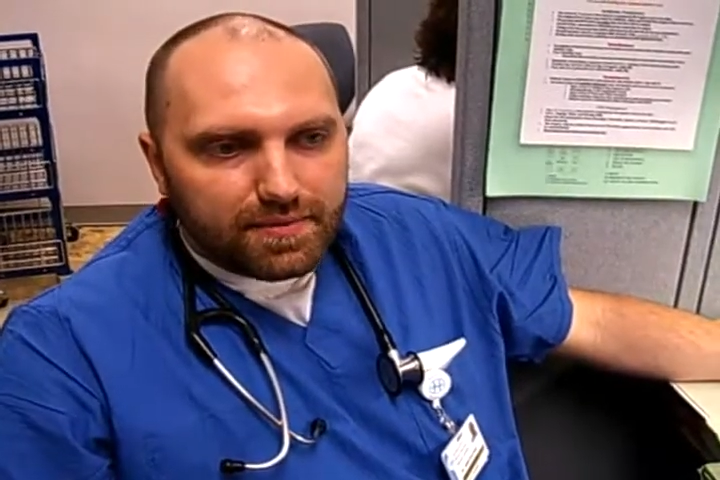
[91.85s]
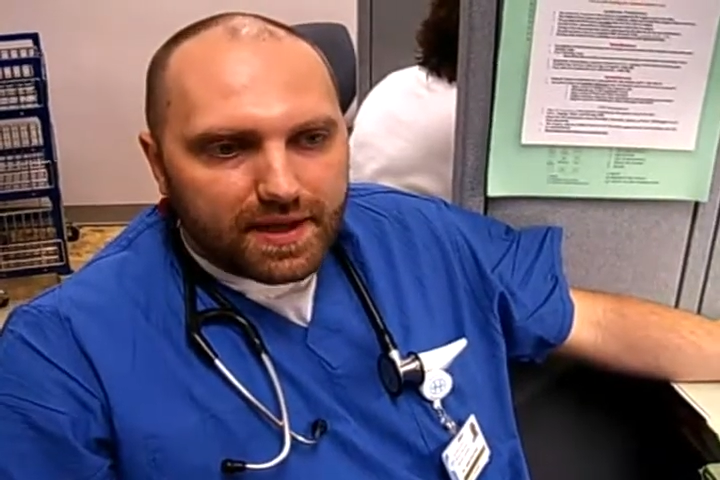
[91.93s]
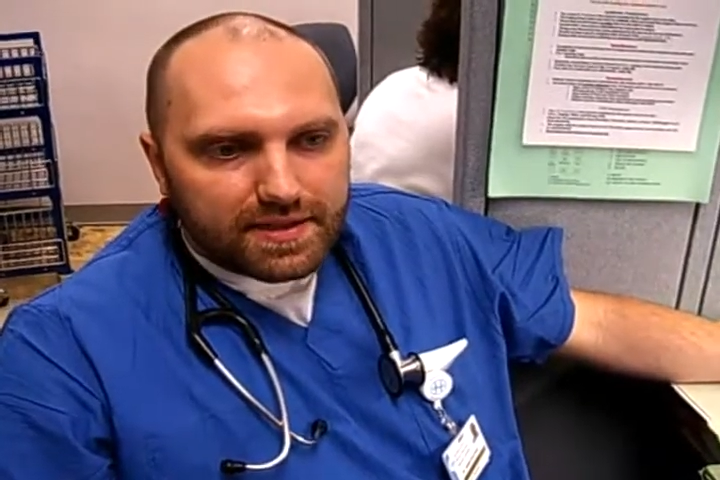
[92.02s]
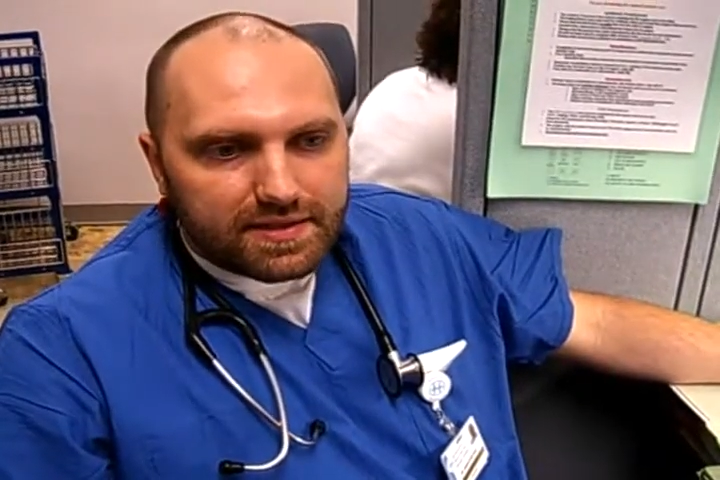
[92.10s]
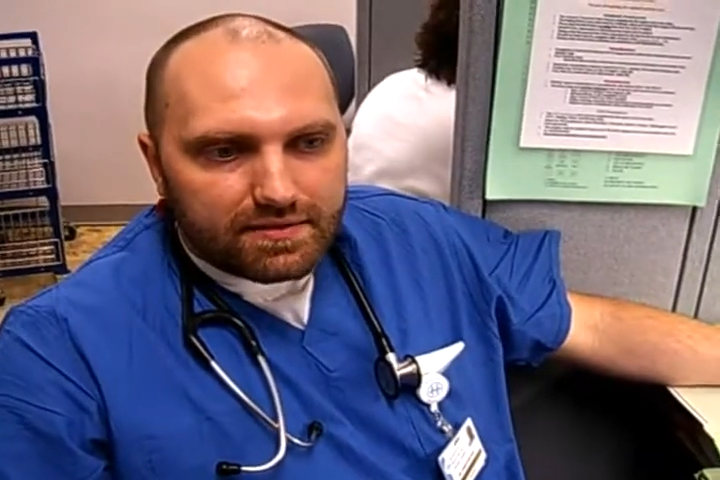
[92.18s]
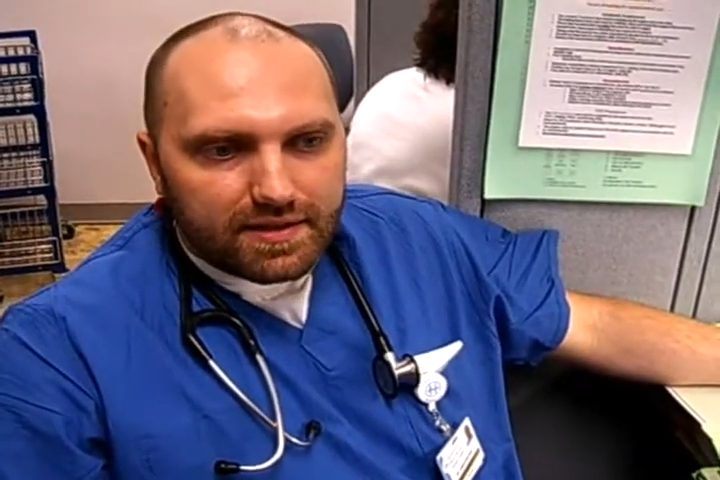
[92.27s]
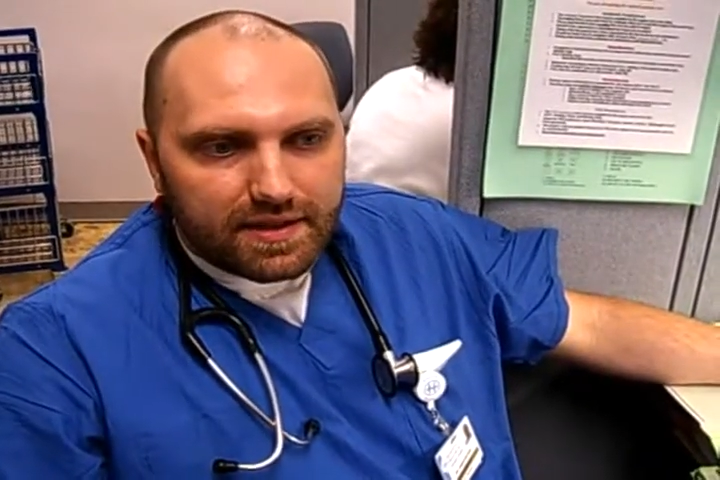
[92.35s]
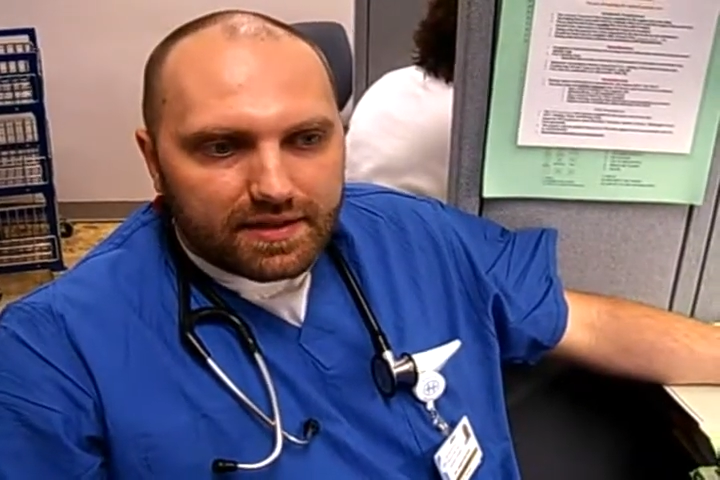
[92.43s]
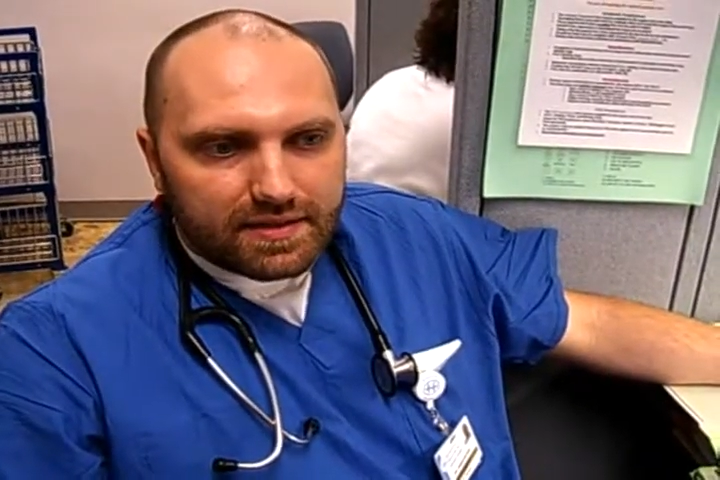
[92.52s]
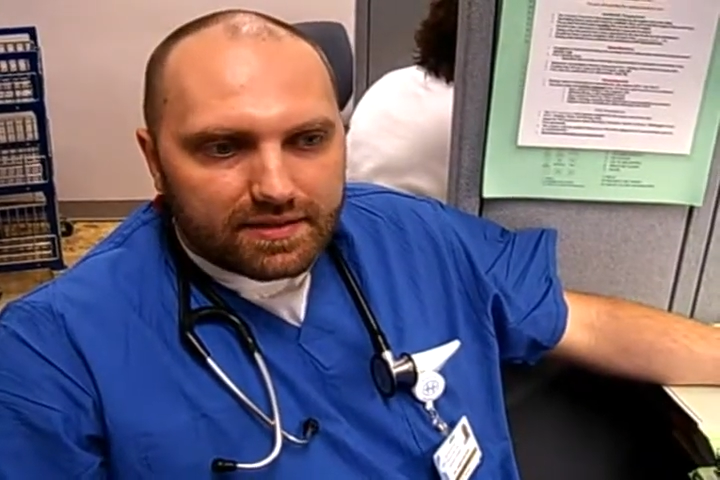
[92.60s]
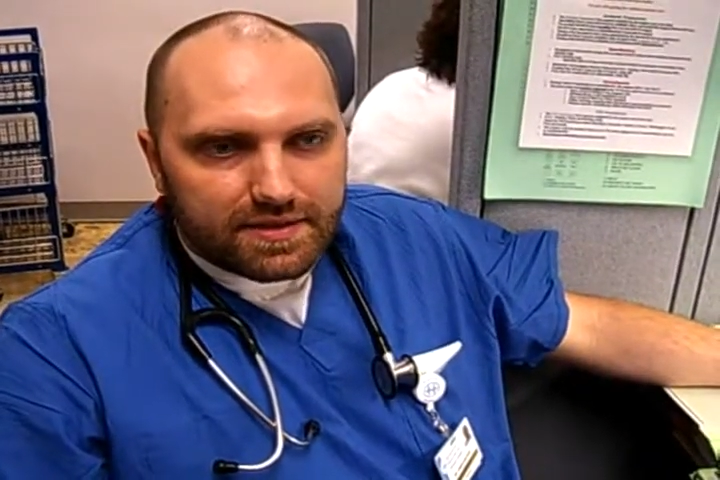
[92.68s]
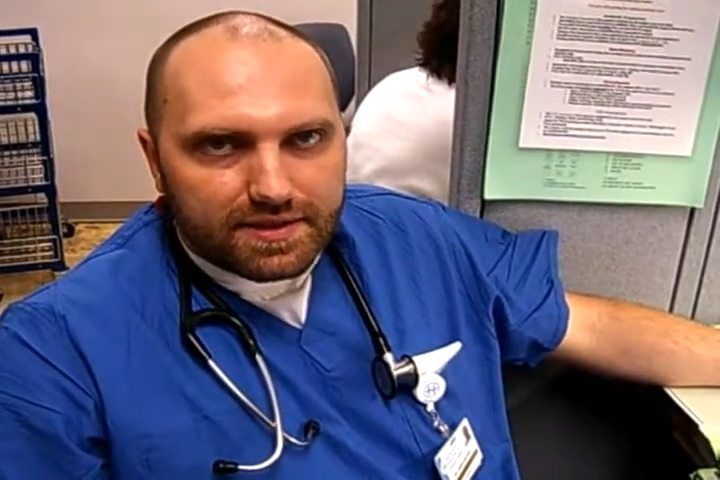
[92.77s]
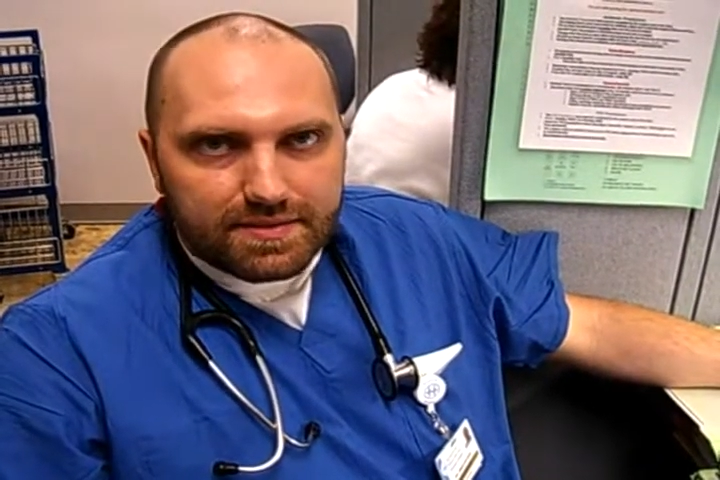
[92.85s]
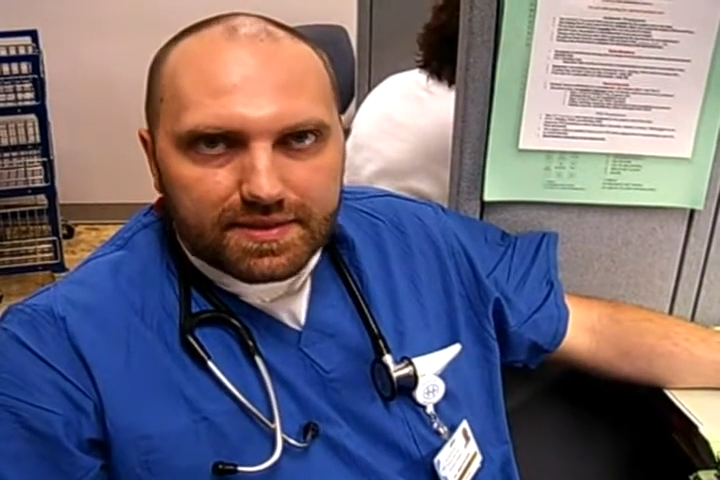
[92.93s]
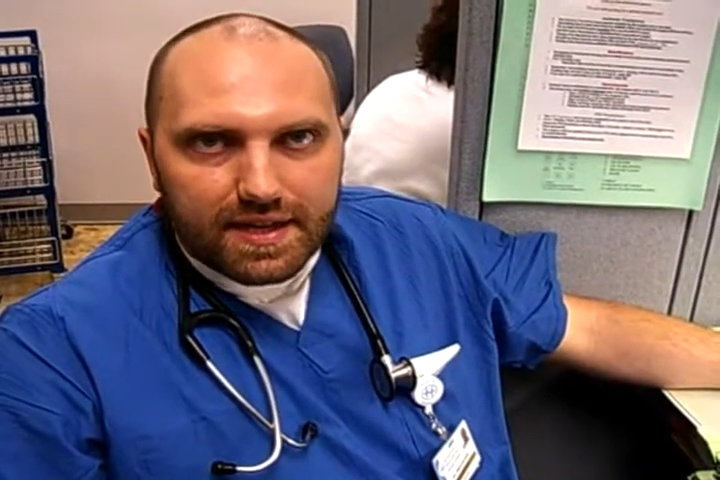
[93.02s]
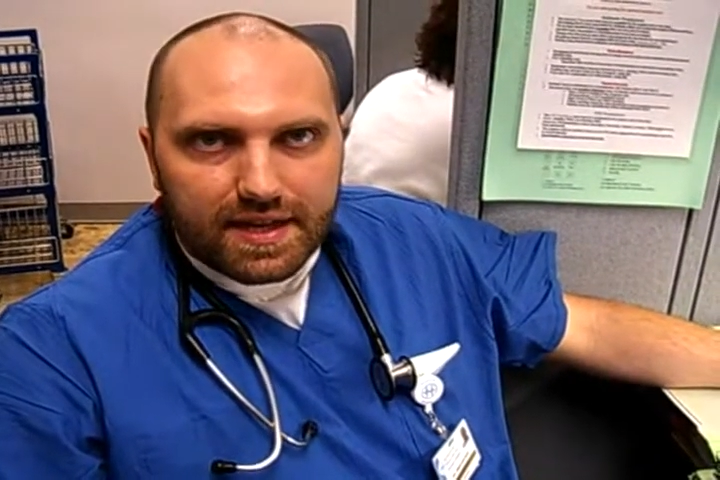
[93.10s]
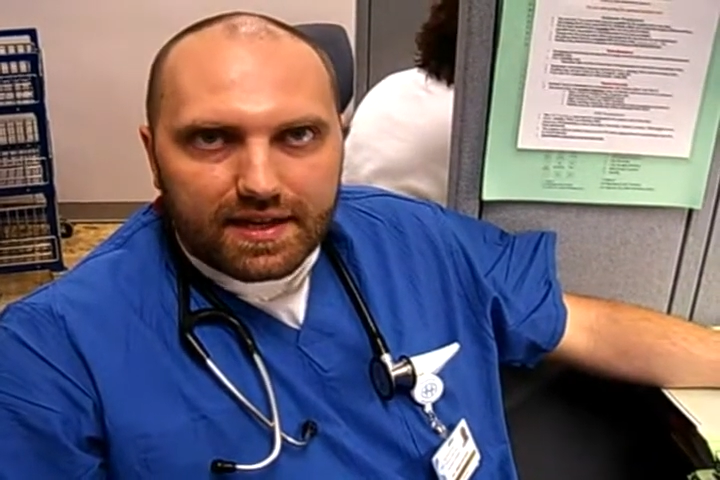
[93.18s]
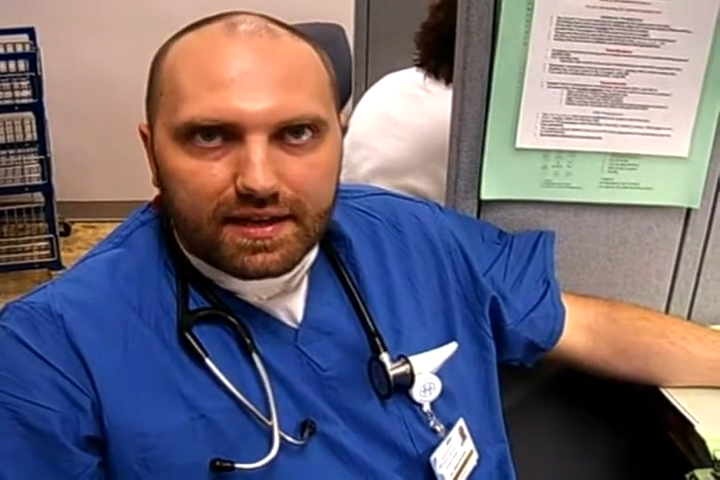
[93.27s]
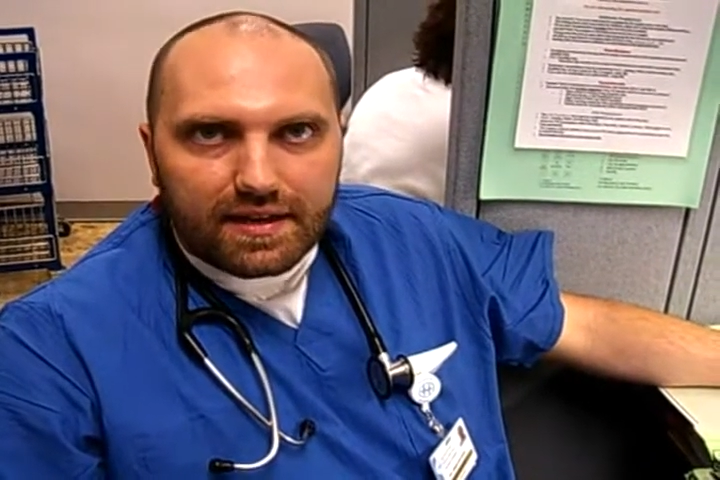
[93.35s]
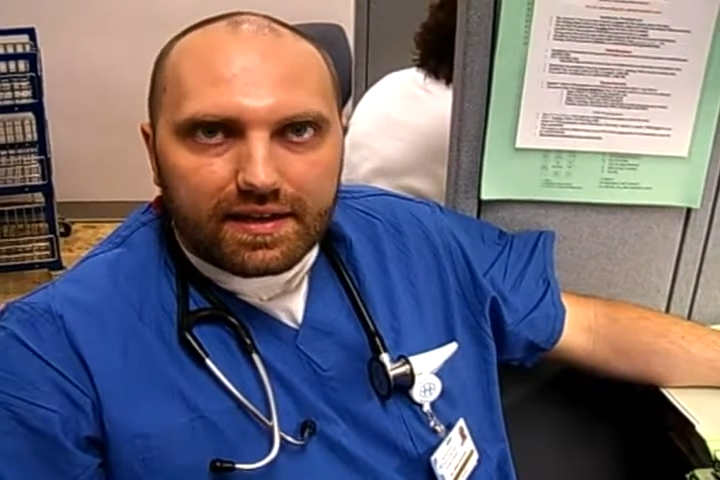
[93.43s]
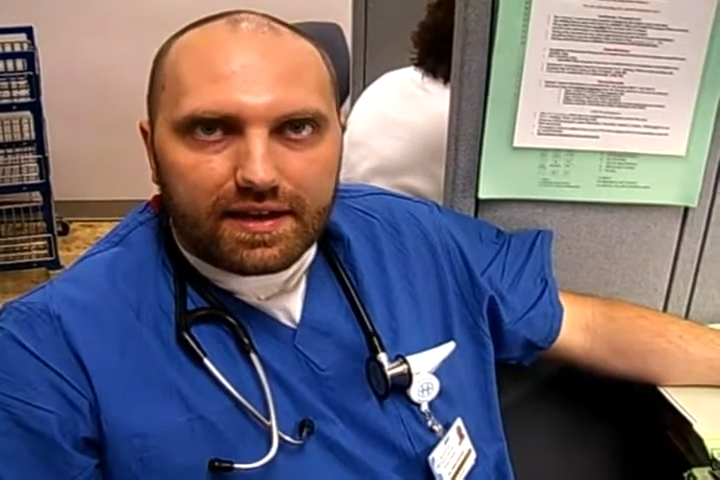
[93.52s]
passed away on Christmas Day,